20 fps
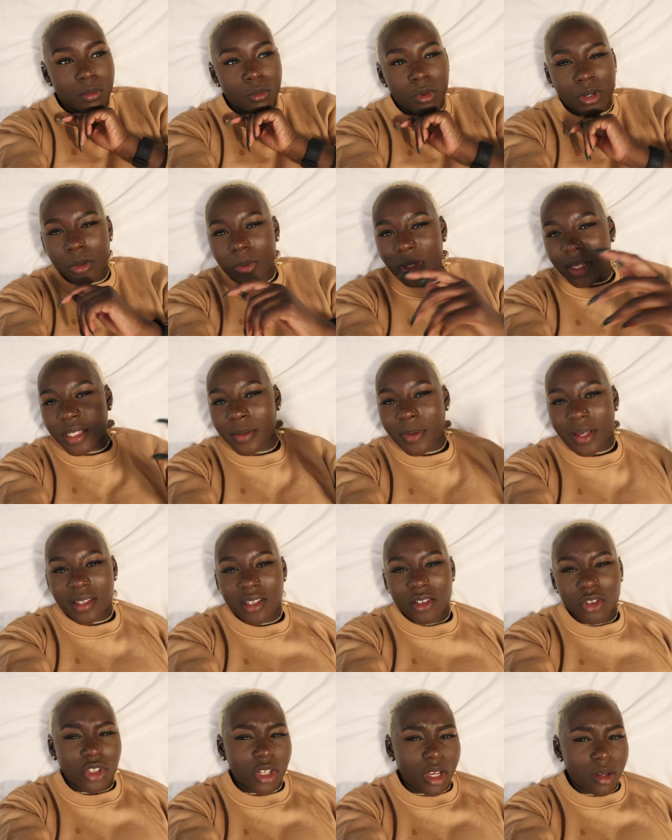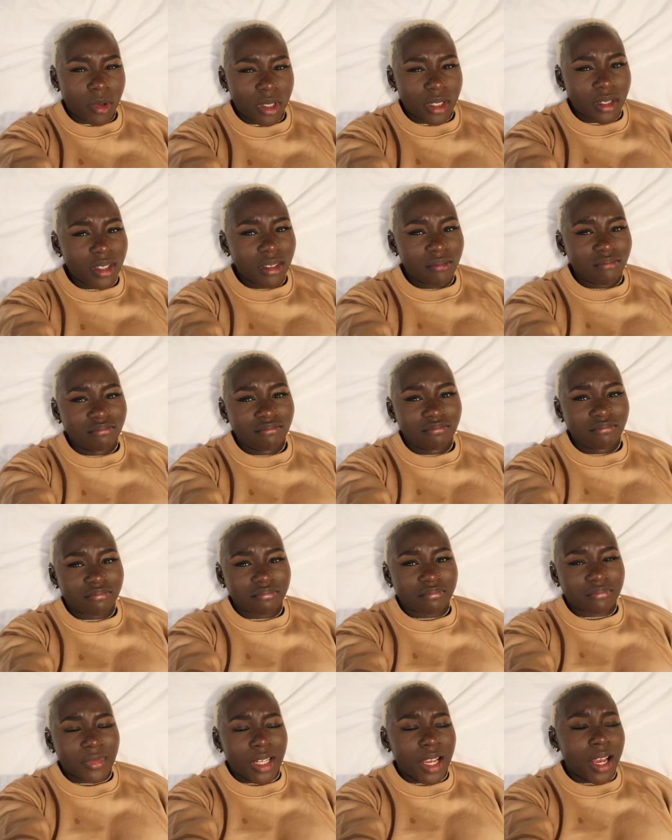what you would expect in Germany
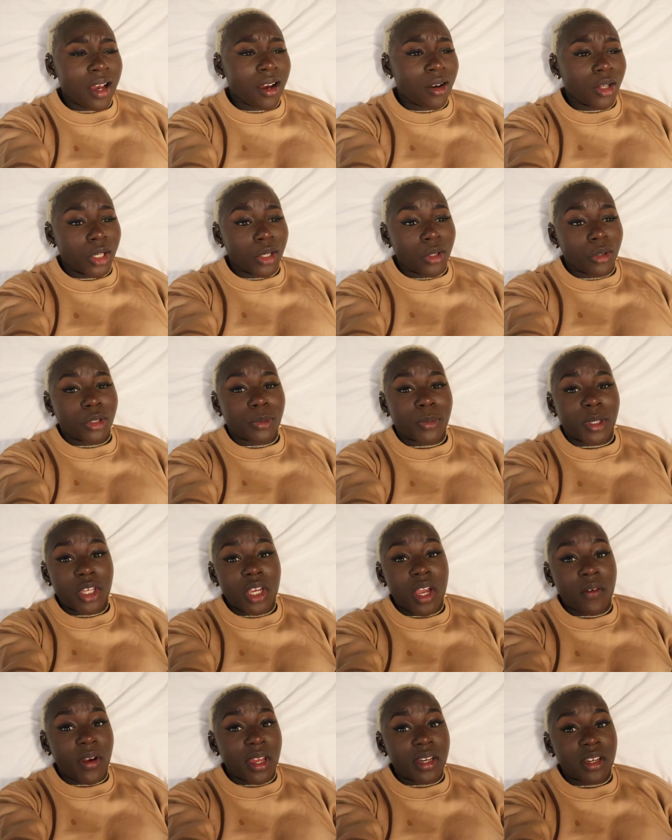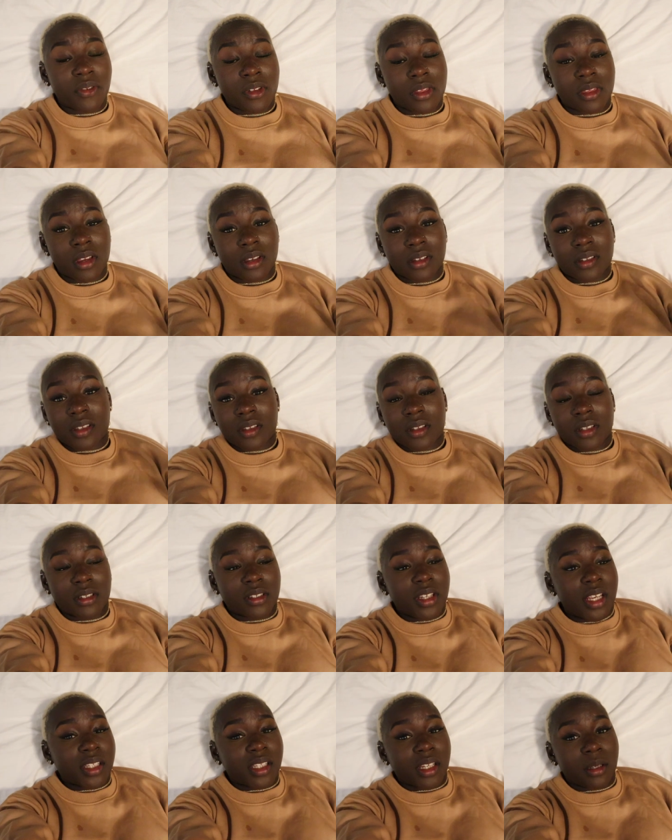I oh, don't know, but you can find different things.
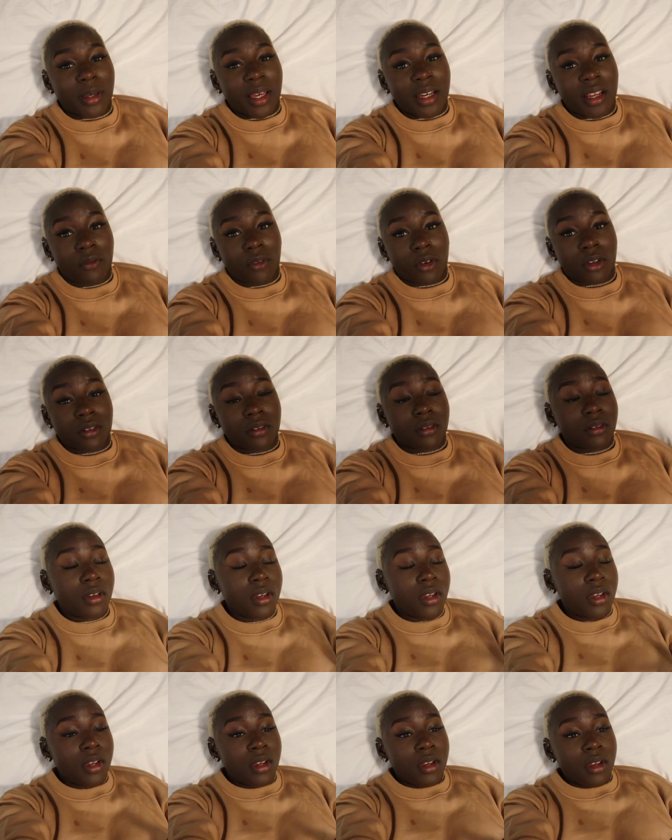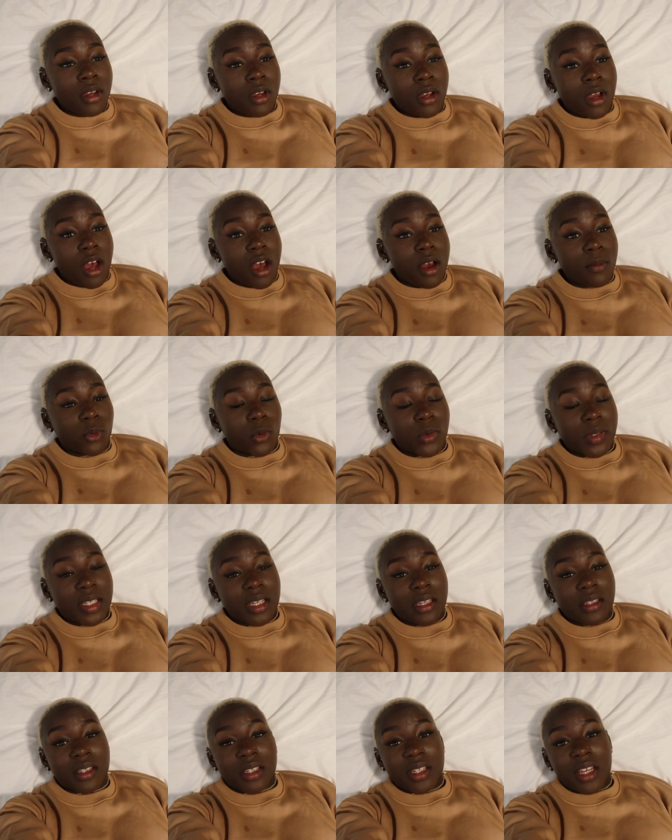Yesterday we had African um,
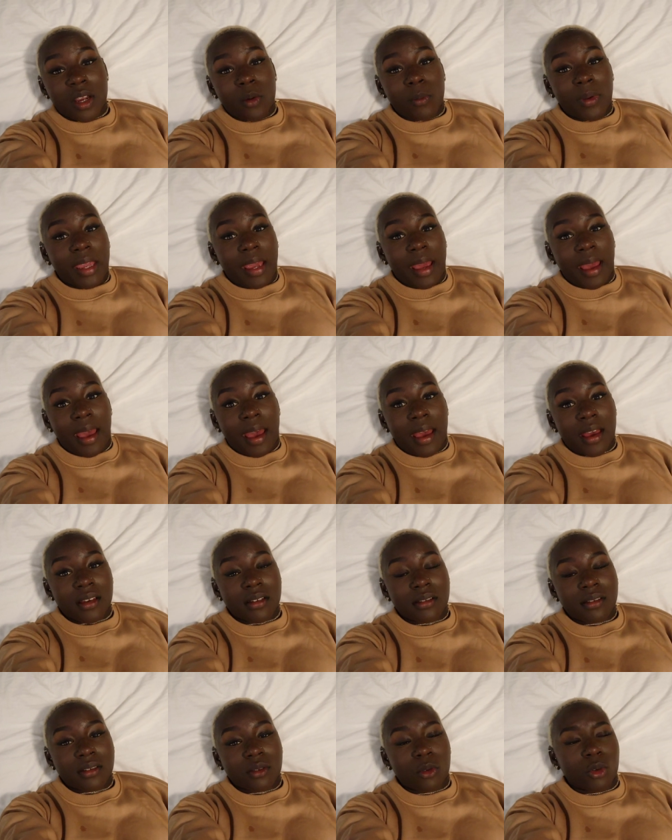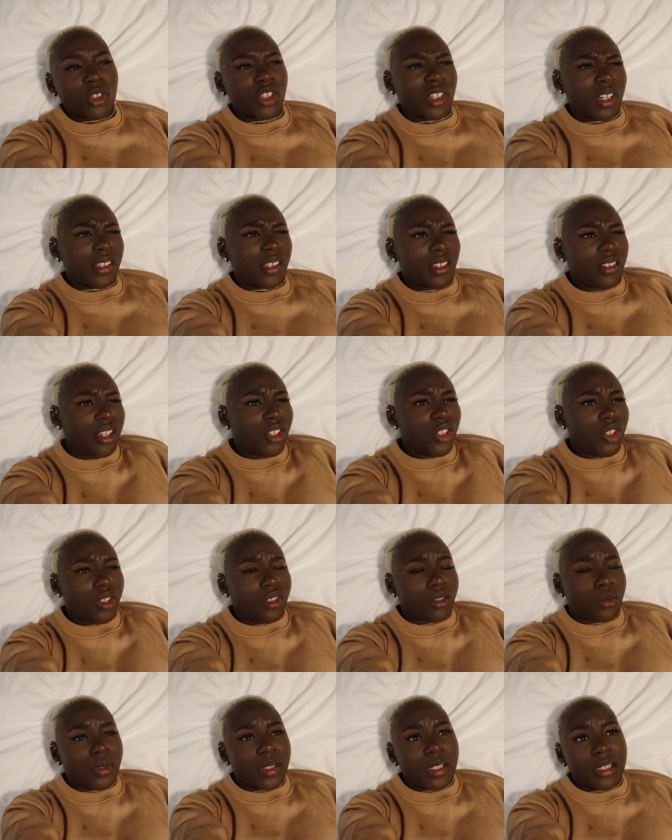cuisine. Today we had, or should I say,
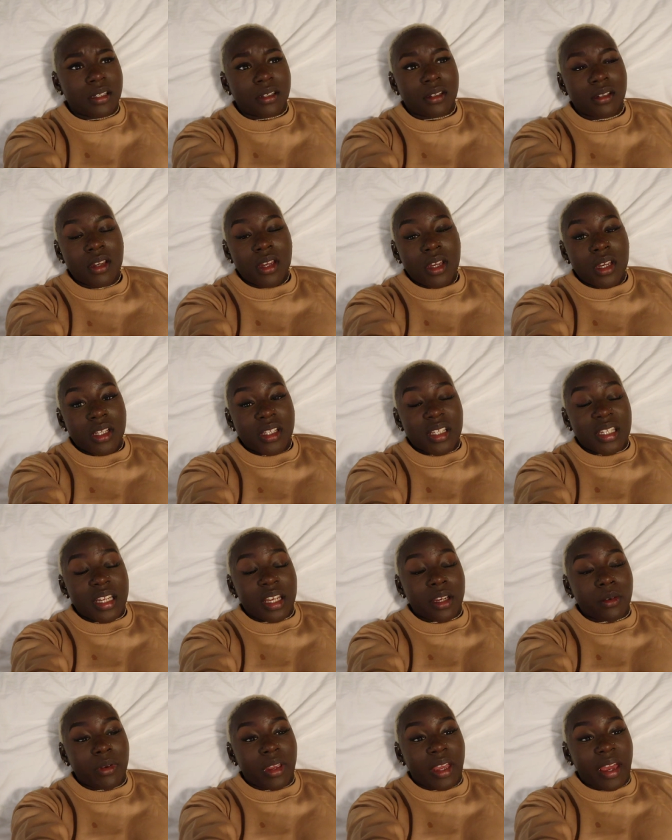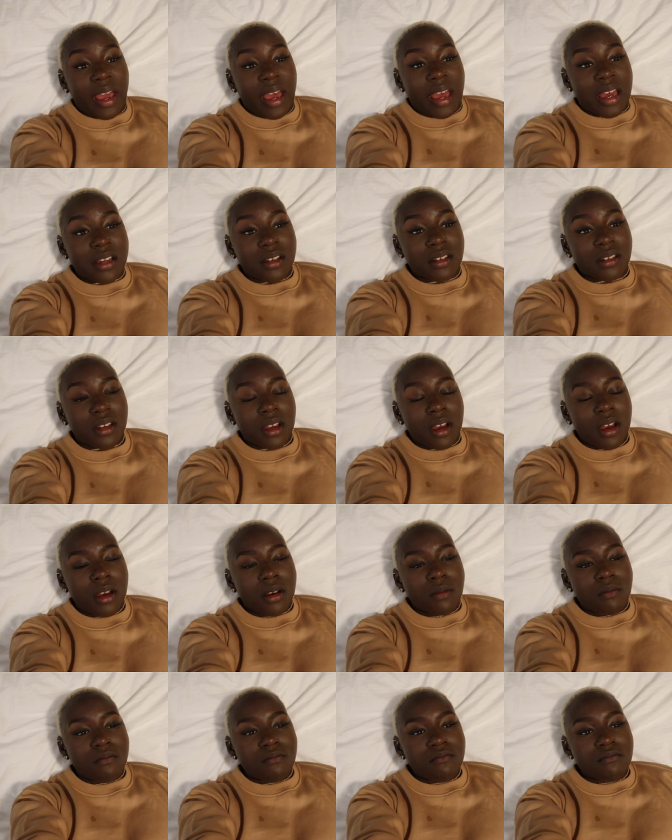Nigerian cuisine. Today we had
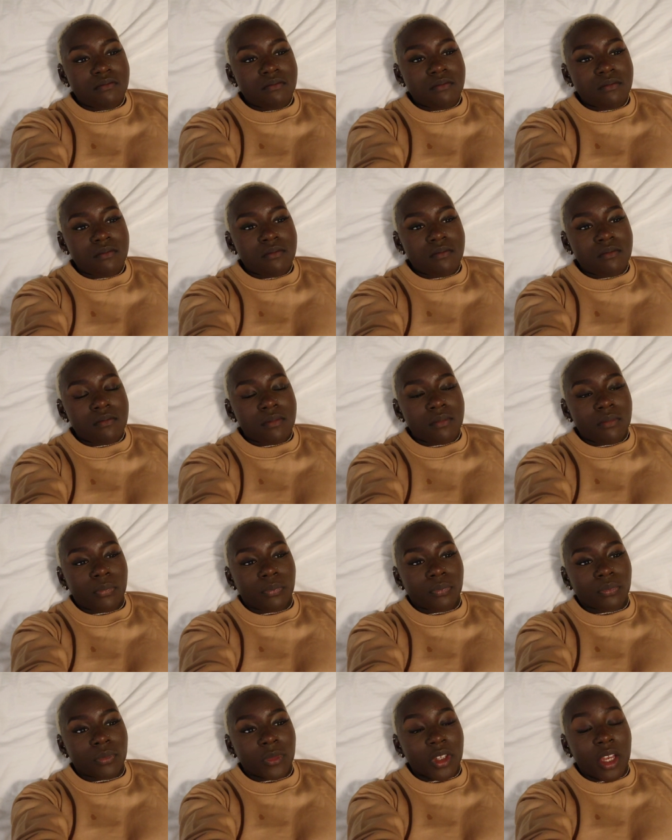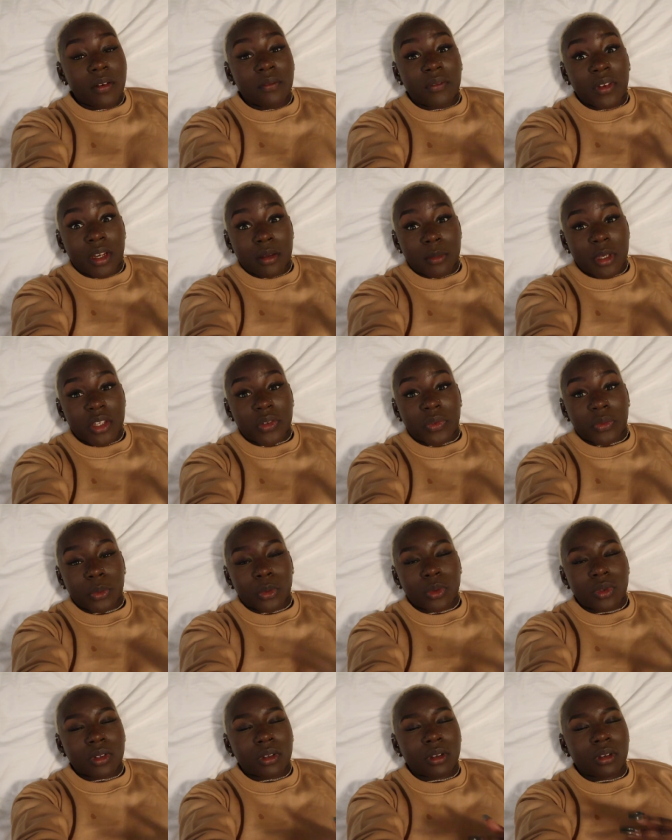um, Vietnamese
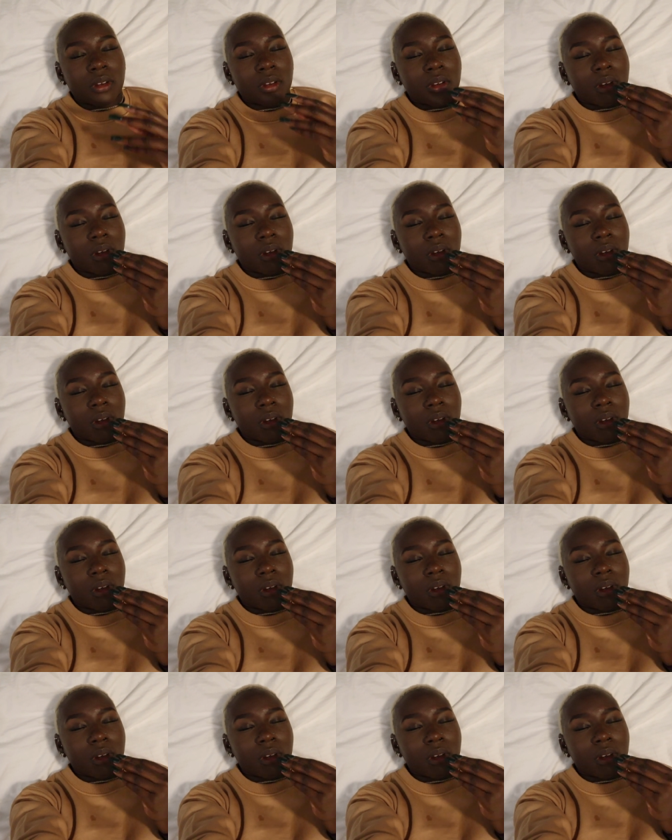food.